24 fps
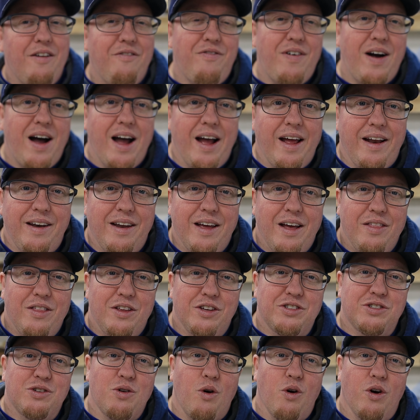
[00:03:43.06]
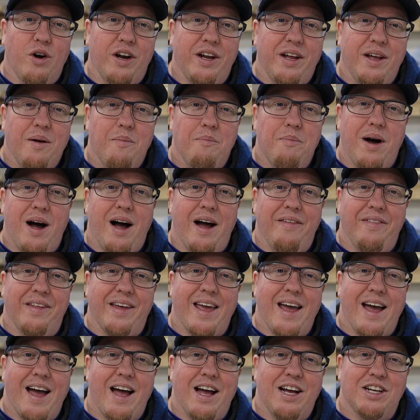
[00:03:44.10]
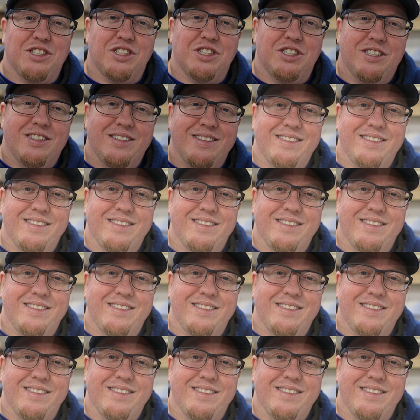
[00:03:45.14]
and find the story behind the cache.